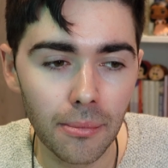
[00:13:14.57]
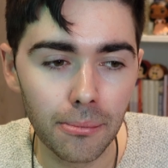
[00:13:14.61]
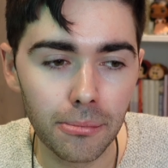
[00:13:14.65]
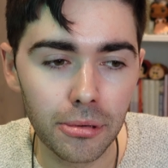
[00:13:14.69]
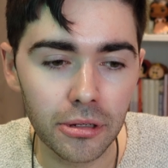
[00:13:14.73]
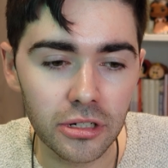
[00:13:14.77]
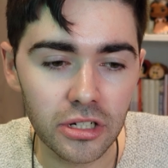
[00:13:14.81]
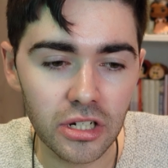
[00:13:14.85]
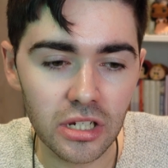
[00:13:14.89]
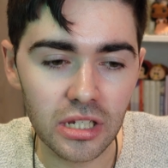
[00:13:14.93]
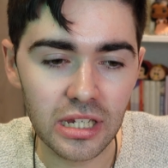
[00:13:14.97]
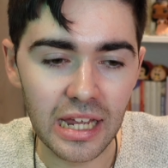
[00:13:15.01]

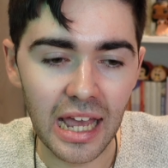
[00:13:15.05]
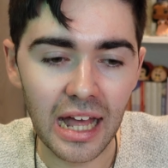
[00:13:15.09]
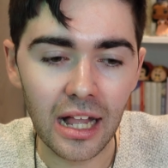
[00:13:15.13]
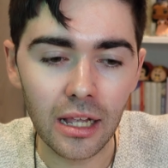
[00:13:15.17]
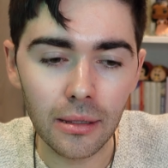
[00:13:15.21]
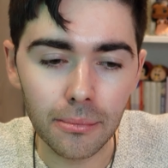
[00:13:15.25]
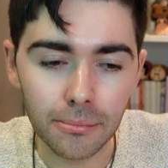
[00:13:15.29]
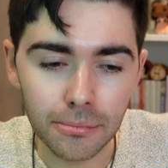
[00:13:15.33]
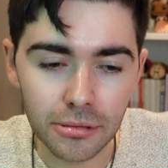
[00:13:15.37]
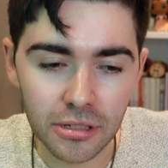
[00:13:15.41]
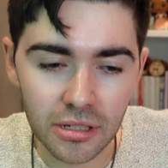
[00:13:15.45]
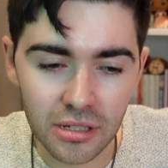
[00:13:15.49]
but just
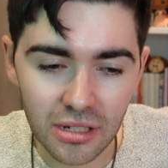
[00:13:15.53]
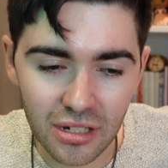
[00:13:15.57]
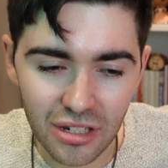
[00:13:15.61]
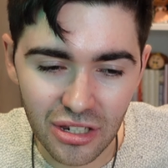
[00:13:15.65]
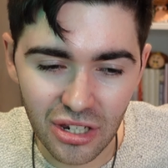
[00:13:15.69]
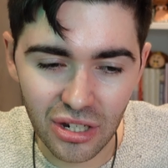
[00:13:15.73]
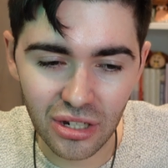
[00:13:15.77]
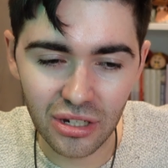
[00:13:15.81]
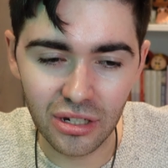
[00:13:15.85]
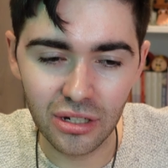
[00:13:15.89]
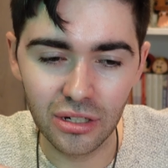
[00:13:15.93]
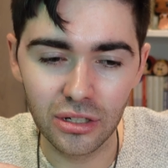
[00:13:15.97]
helps
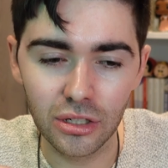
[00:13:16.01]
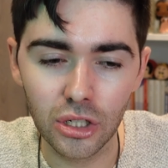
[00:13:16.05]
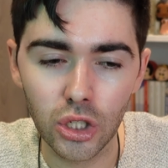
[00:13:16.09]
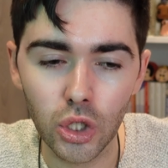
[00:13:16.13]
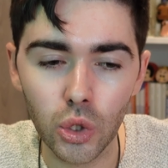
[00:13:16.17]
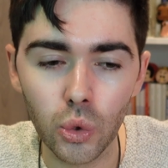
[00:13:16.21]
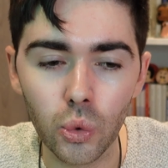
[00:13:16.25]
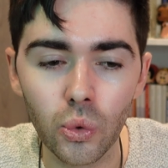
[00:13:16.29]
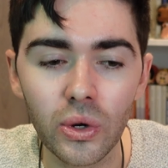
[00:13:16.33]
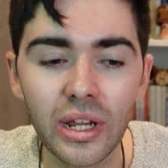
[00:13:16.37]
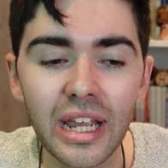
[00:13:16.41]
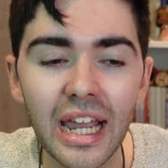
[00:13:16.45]
to
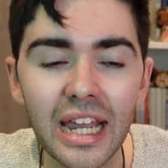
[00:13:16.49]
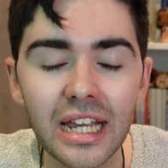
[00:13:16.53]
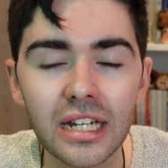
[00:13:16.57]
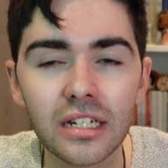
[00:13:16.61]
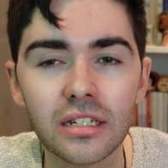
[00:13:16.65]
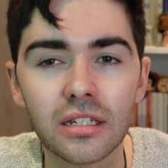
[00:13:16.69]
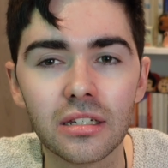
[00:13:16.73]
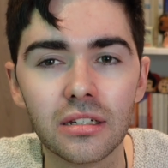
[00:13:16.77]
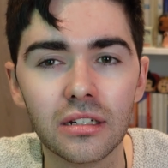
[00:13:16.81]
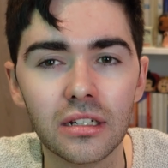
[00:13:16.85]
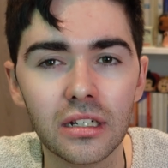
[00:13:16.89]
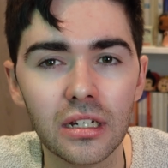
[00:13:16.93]

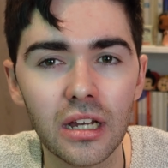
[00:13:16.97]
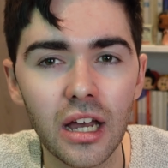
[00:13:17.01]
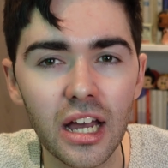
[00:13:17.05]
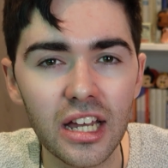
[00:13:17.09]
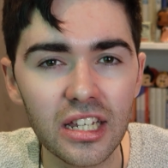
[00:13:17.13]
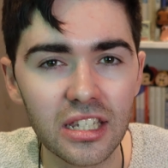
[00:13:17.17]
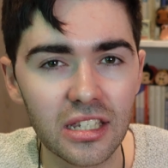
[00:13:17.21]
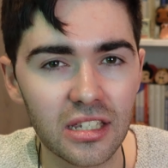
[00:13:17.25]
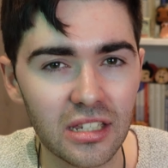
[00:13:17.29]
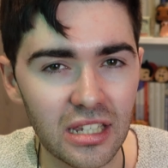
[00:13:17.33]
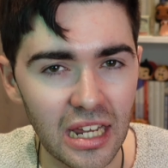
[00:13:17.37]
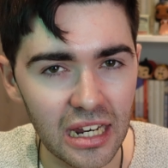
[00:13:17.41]
create
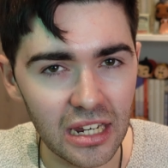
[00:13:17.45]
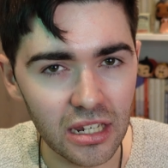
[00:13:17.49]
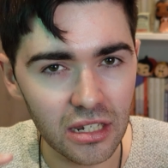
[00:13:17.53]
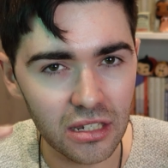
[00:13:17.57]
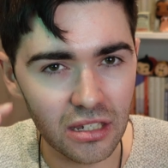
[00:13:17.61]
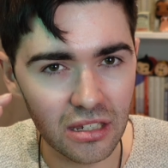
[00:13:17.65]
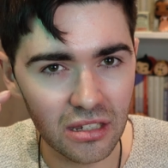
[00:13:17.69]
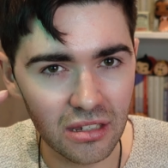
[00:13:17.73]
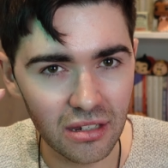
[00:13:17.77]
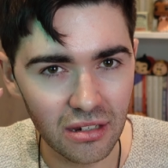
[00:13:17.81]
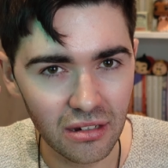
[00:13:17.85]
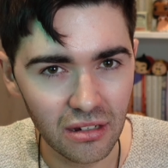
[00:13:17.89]
a
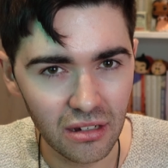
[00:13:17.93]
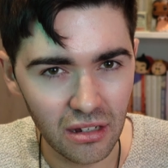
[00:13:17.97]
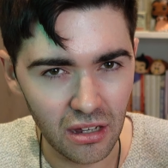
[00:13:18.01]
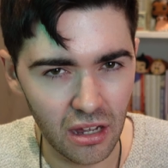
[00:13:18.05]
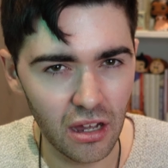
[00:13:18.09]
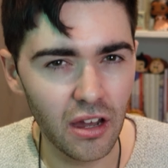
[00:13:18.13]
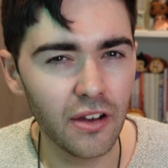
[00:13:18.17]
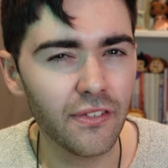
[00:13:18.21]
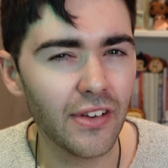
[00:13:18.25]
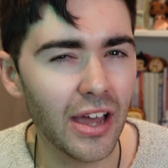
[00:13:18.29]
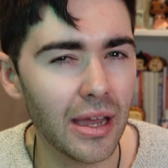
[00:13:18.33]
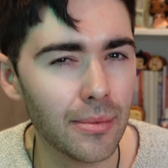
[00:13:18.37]
sense
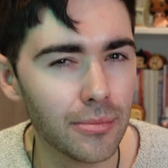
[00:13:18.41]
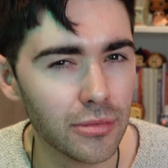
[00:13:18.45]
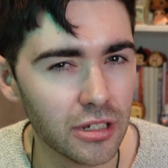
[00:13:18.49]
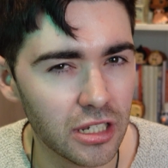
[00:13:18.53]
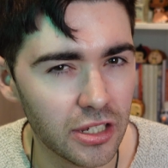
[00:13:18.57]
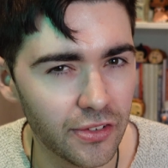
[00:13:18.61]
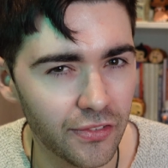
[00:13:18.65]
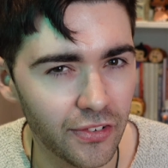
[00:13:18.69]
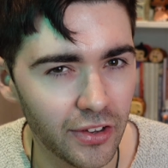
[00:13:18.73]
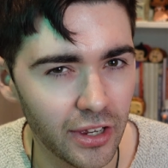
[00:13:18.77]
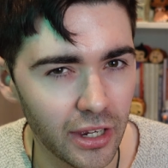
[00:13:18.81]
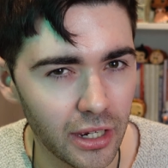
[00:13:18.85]
of
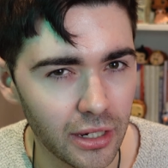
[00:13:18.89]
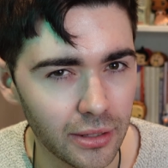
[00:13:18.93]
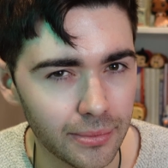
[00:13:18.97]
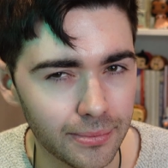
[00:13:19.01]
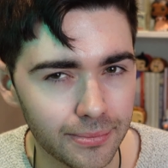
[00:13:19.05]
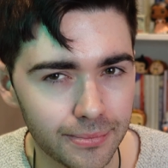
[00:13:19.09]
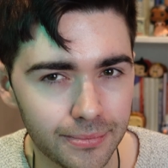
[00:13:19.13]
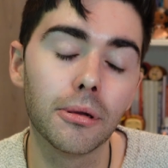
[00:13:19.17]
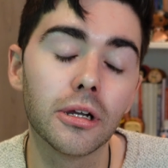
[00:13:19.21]
atmosphere.